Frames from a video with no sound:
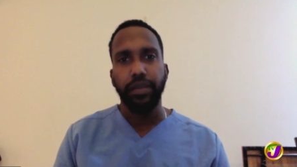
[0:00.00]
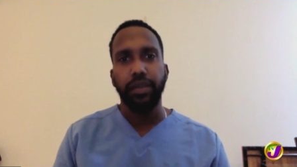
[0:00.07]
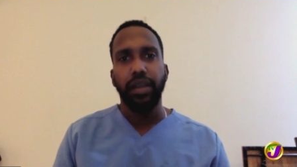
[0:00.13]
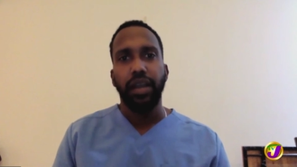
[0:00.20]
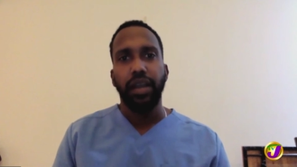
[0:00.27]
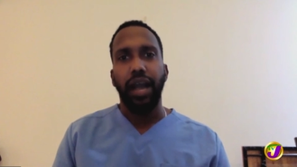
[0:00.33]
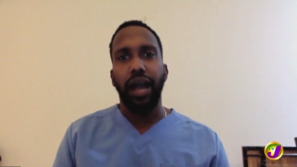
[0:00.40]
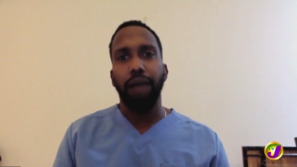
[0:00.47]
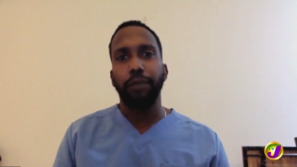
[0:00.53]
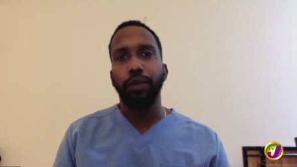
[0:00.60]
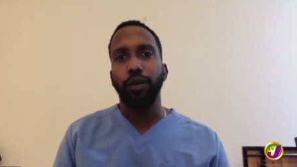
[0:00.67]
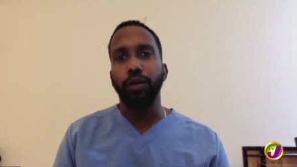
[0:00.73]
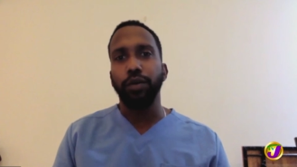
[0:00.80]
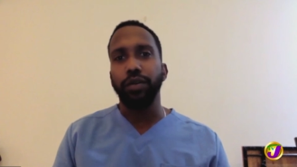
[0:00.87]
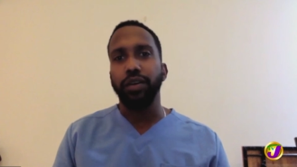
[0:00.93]
Um,
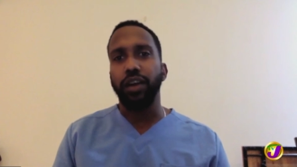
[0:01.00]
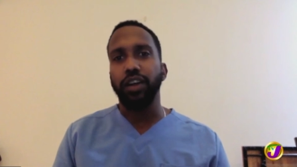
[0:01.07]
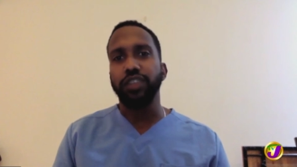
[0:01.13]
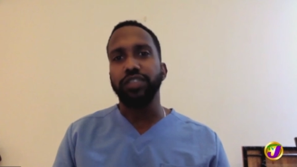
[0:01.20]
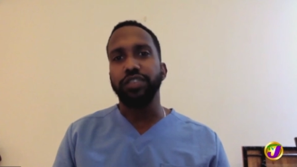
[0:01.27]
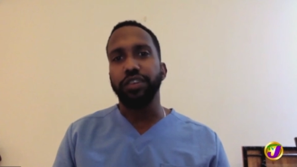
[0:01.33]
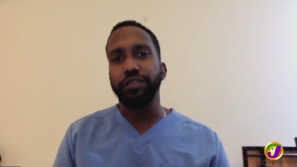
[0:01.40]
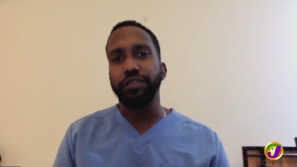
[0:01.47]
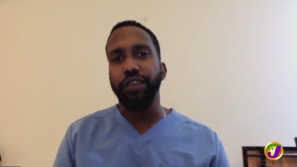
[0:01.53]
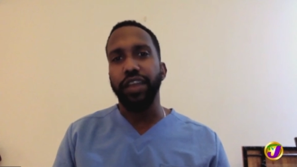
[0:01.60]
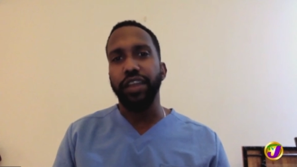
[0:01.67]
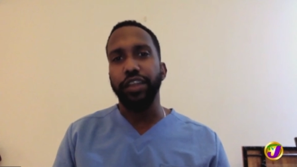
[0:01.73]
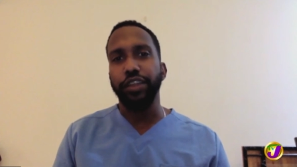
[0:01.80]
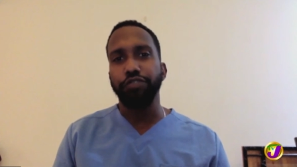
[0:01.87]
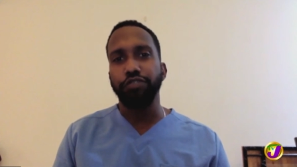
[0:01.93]
now, the concern for
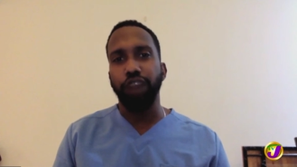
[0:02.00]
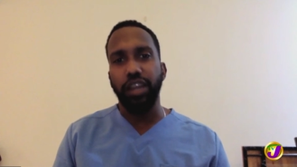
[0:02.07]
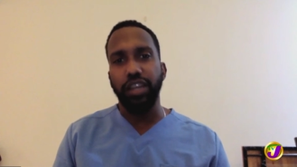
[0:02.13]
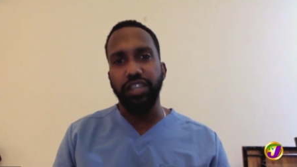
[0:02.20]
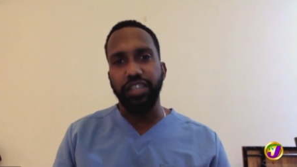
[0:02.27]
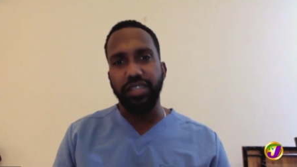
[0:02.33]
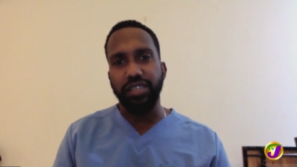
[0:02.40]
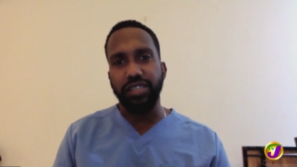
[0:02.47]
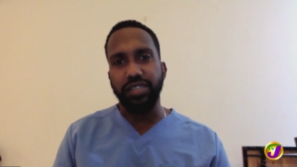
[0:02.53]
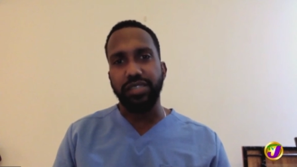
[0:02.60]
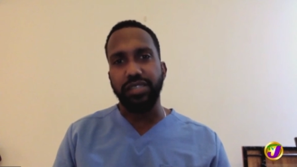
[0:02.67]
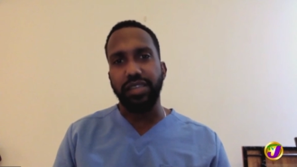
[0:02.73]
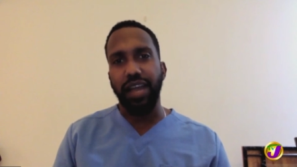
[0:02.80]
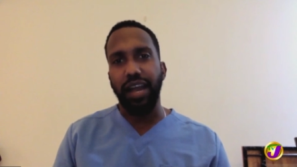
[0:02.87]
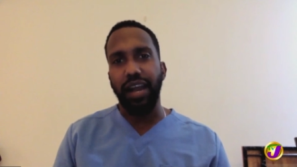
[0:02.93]
any
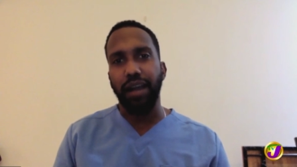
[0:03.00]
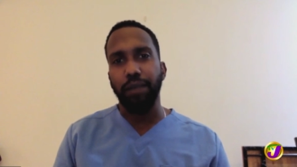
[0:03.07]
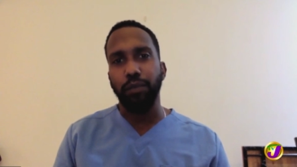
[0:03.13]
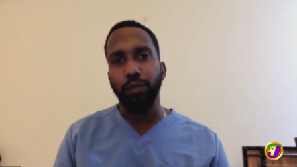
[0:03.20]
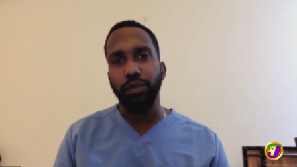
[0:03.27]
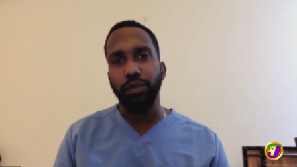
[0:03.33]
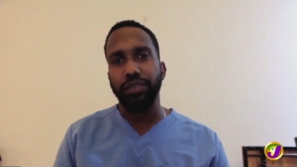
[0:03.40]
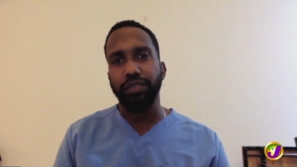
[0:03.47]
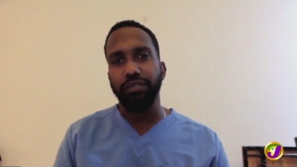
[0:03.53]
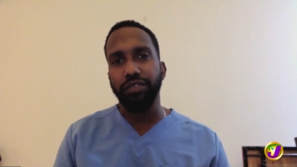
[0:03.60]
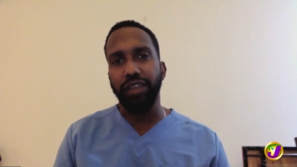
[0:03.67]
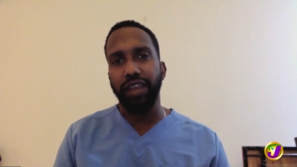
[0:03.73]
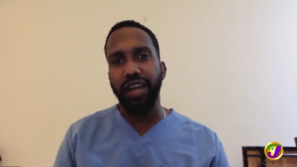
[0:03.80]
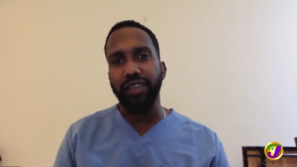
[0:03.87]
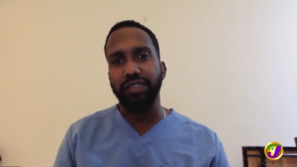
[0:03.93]
urologists um, with
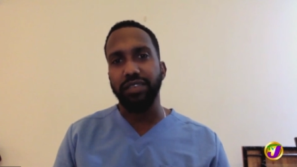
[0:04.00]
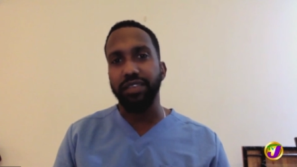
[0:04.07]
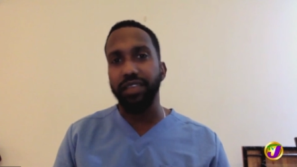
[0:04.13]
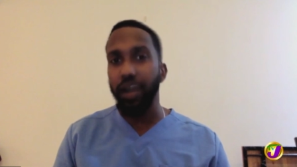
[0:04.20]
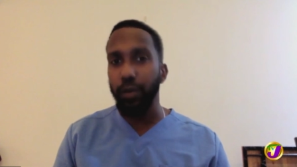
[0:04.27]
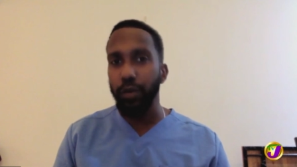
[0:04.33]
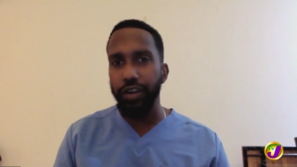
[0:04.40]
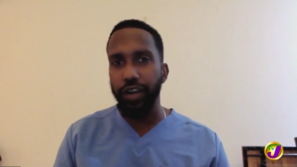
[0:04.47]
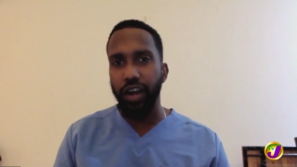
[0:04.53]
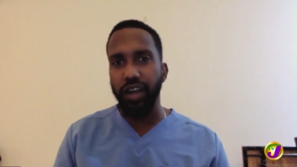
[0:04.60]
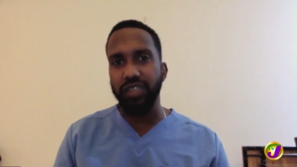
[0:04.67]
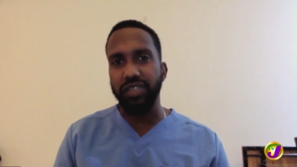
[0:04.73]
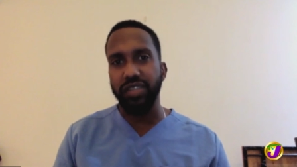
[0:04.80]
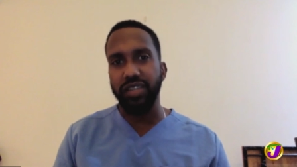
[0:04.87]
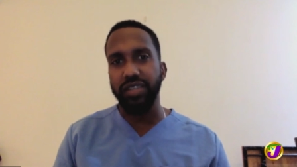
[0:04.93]
regards to that word
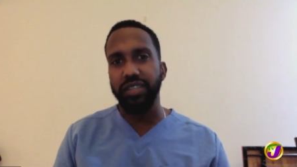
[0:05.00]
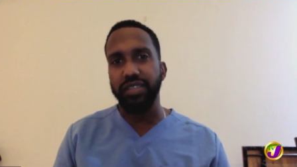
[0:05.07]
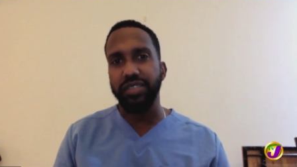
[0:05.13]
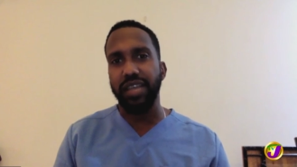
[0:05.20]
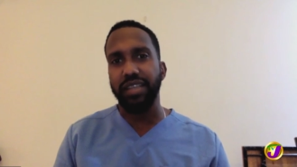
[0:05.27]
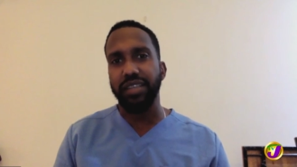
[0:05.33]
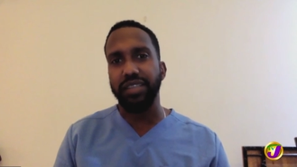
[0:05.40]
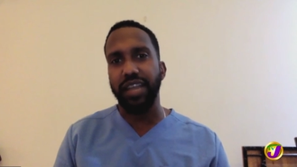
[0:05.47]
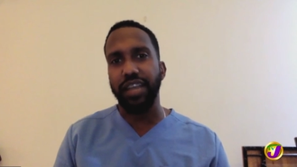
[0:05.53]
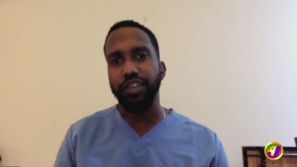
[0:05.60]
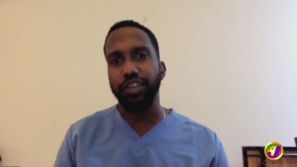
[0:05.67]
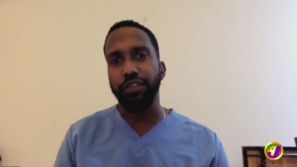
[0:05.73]
oxalate is that it actually